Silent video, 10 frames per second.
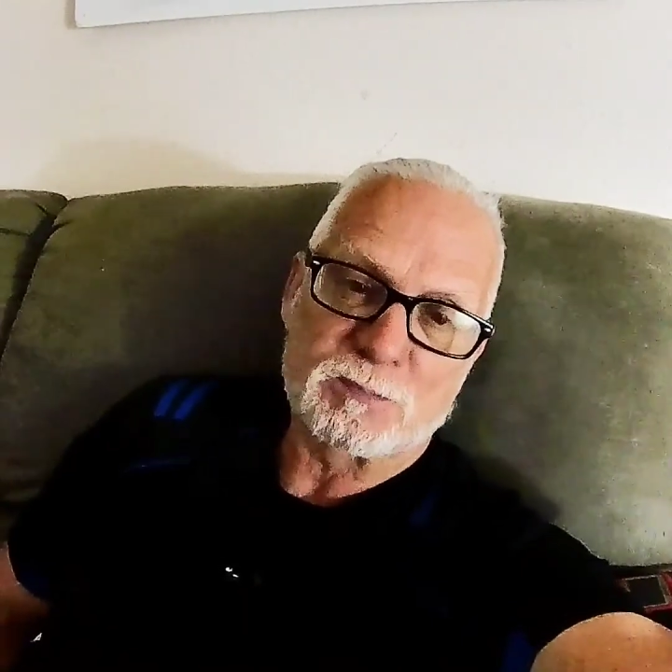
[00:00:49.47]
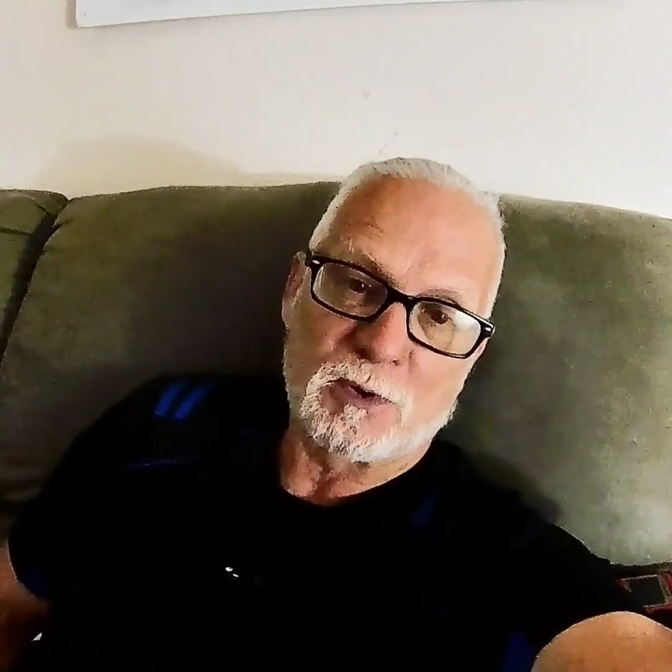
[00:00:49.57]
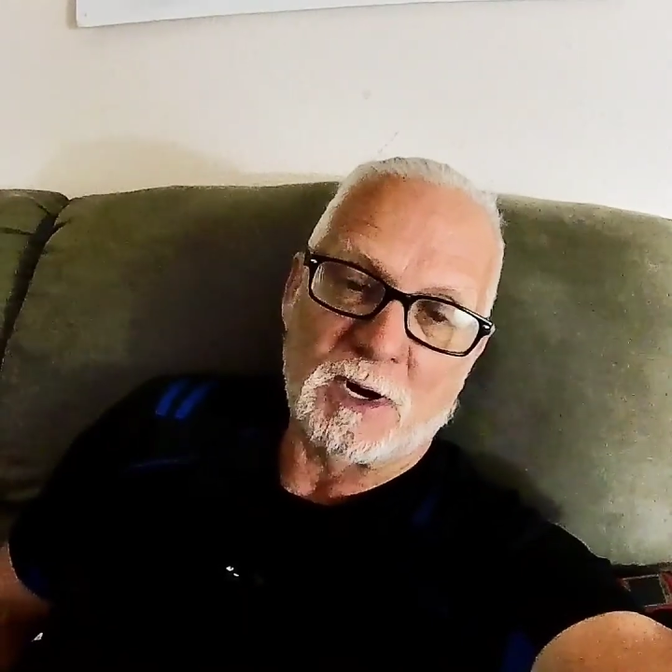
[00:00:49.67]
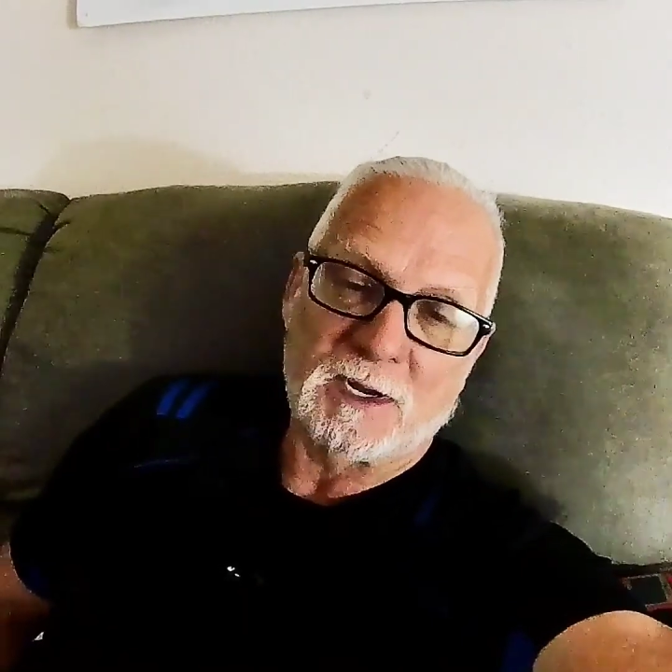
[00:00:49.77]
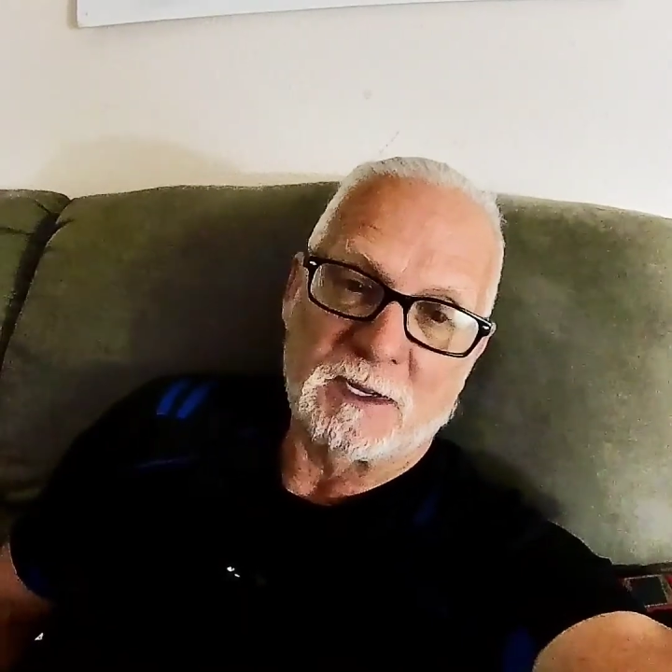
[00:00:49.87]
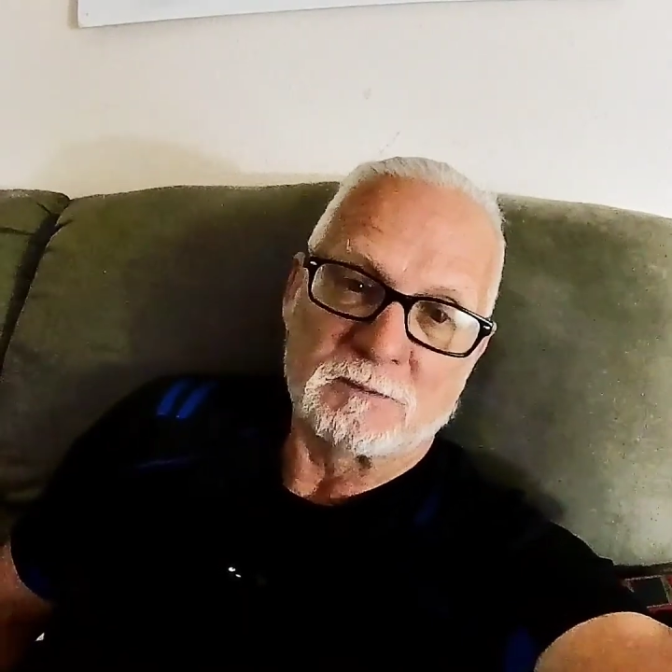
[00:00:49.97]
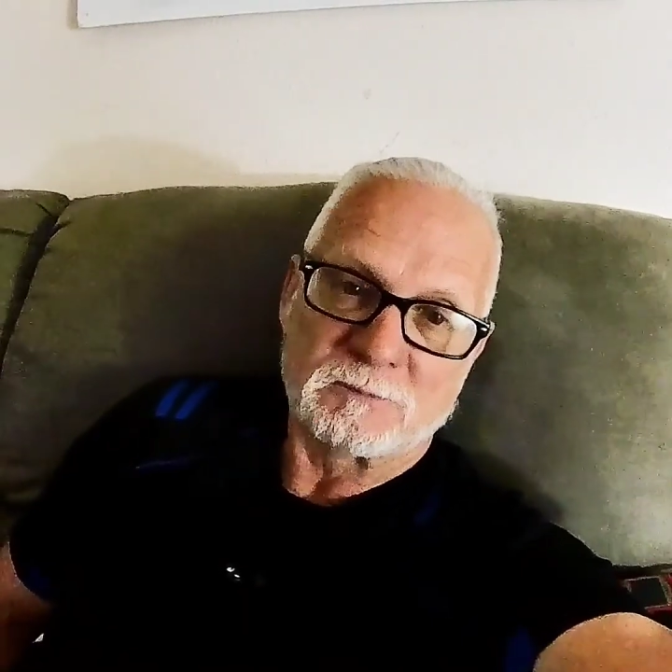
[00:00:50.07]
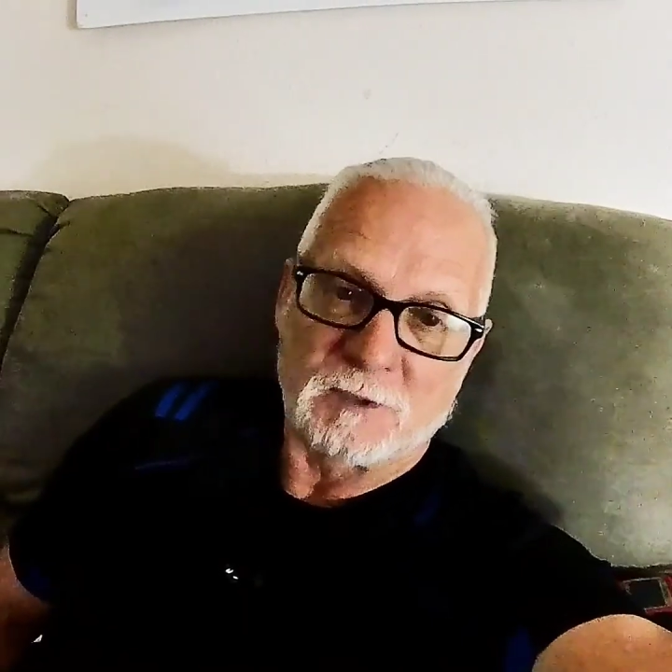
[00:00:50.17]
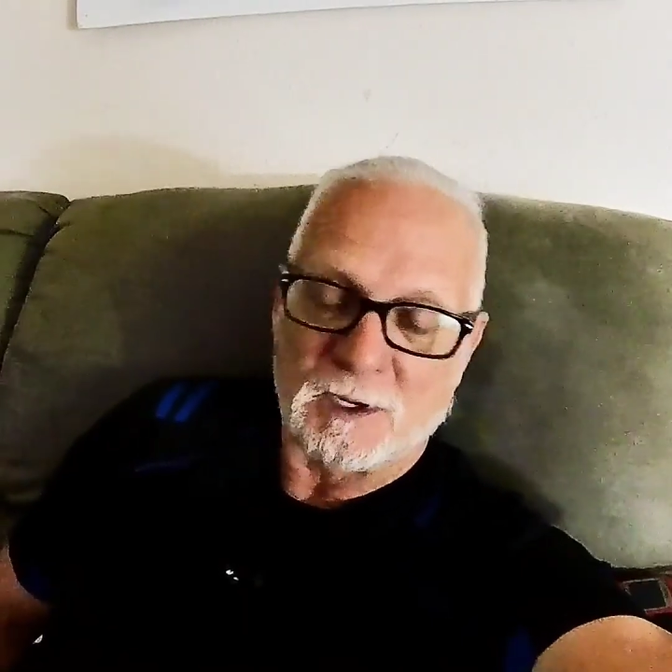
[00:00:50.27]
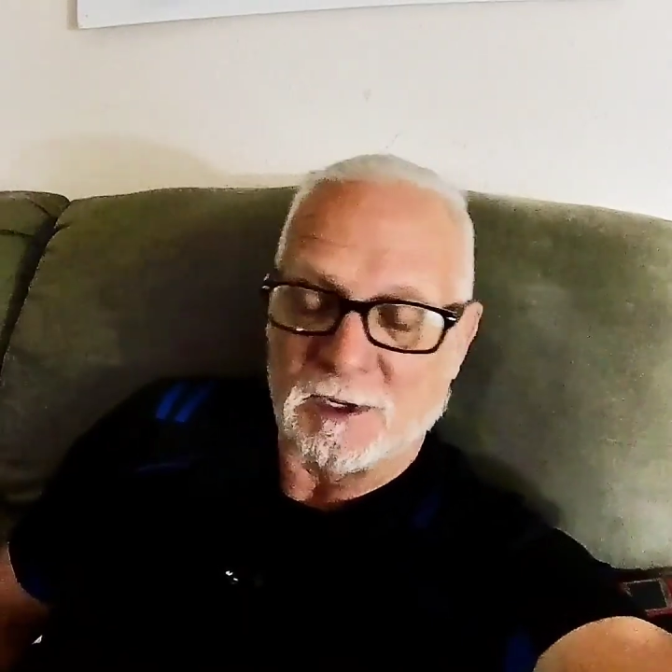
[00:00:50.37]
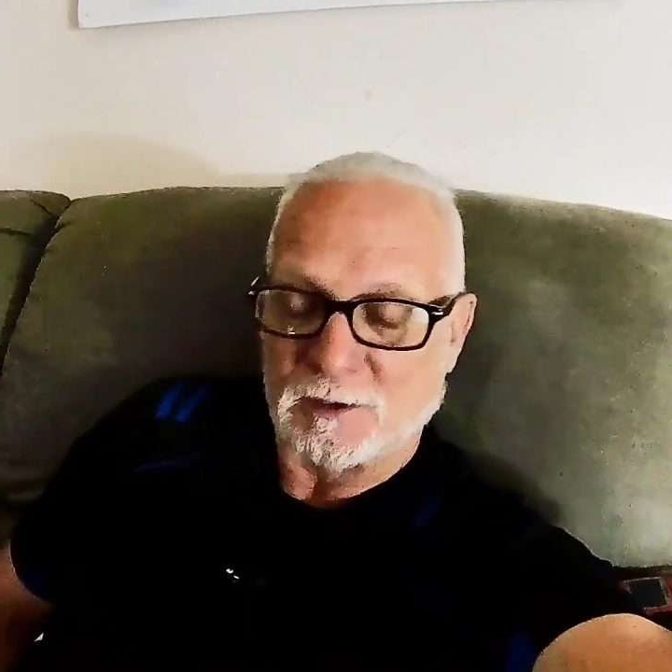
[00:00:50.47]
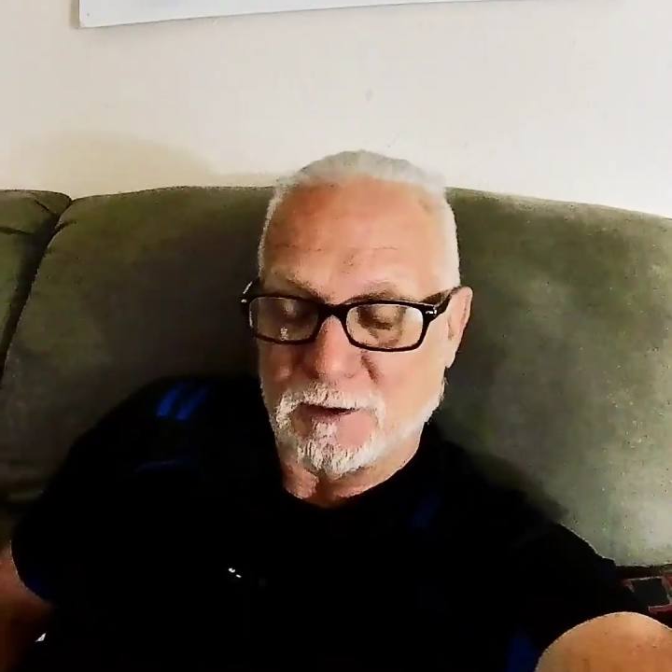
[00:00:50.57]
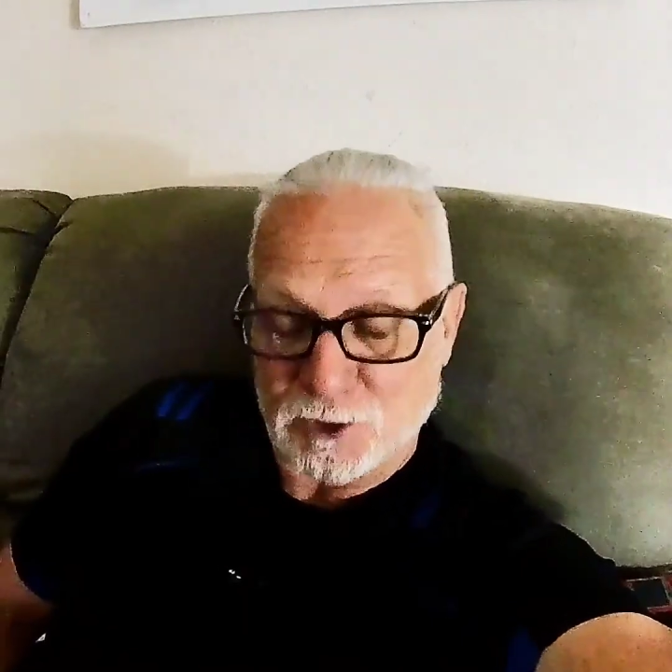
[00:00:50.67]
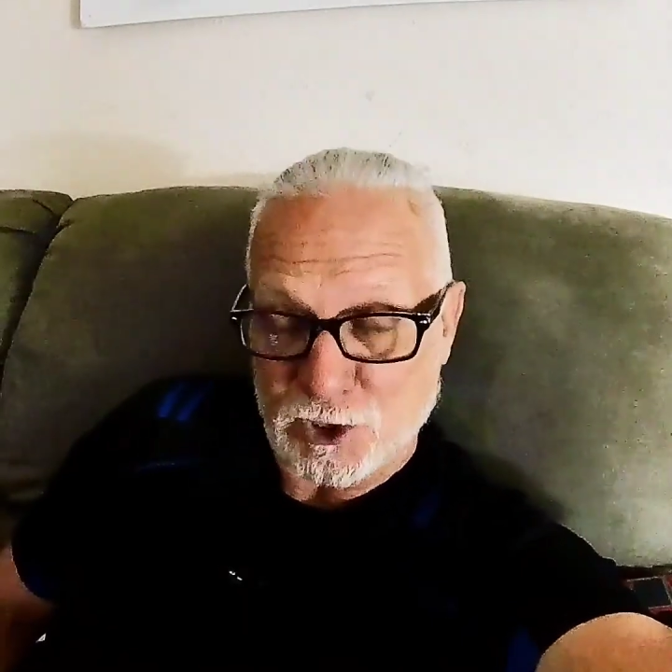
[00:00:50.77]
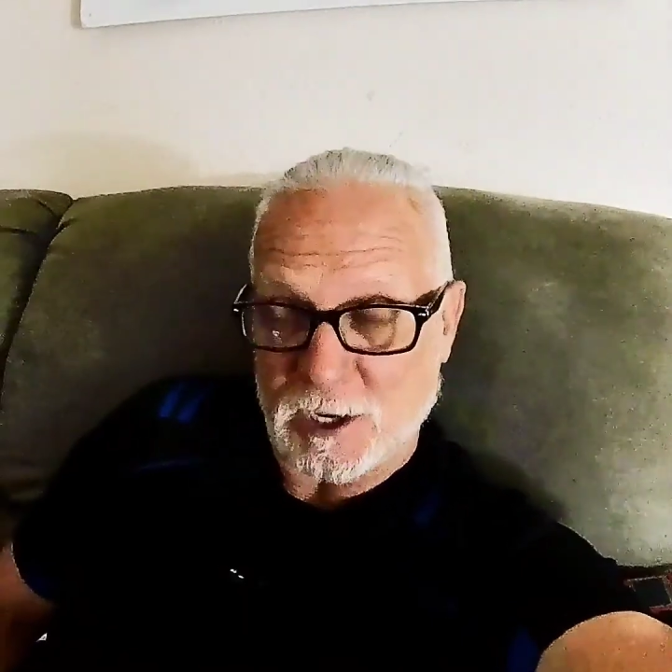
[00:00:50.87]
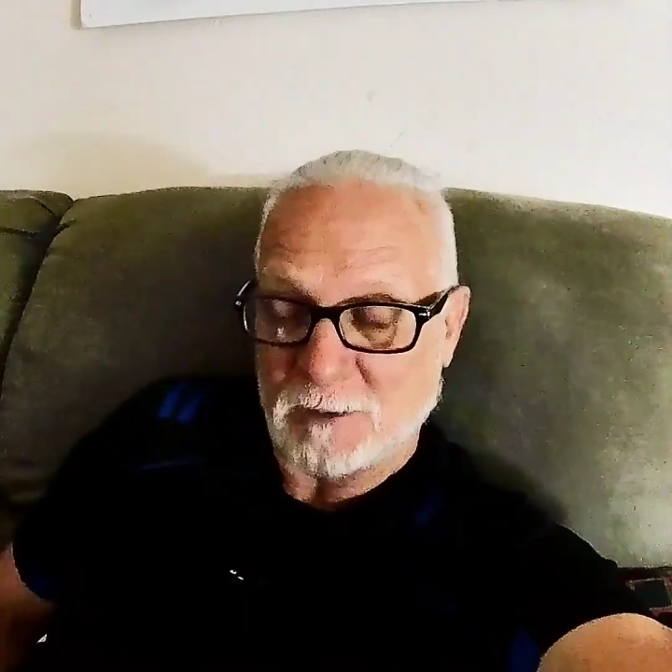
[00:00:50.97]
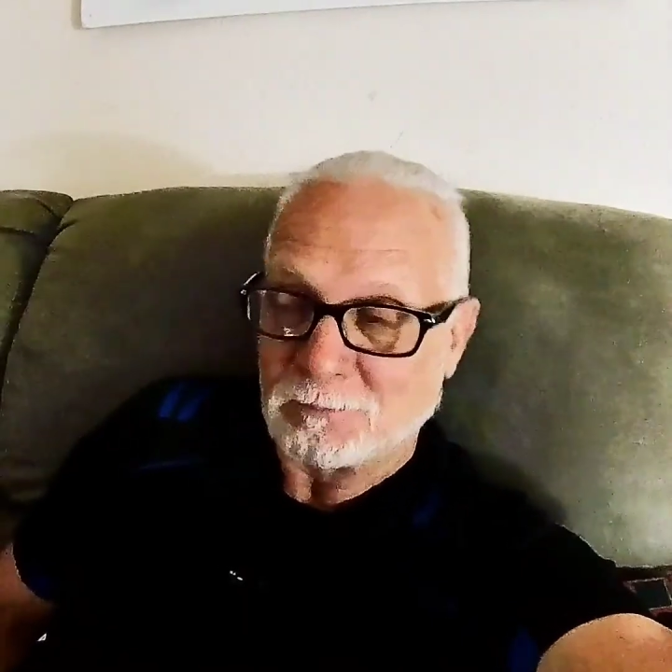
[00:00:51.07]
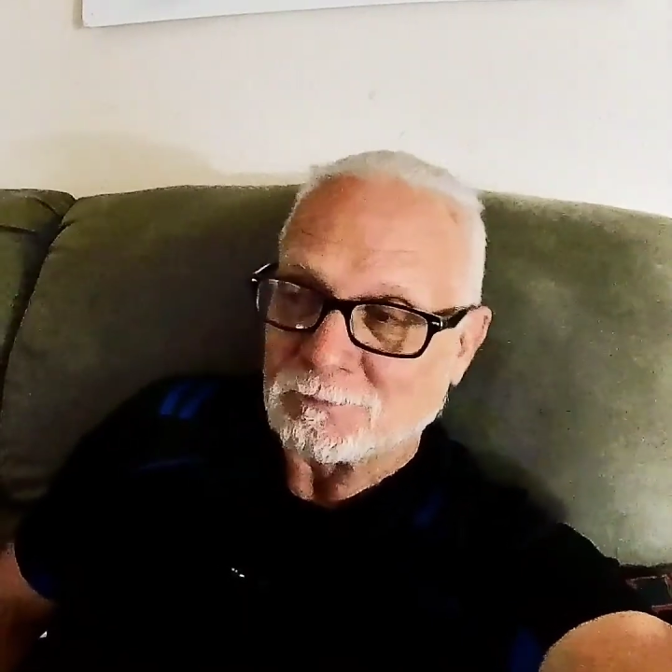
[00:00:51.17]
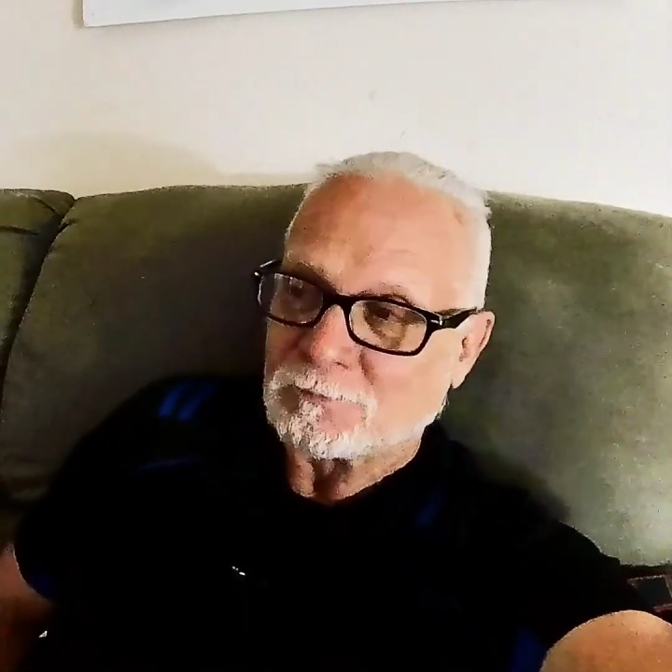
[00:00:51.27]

sprocket and chain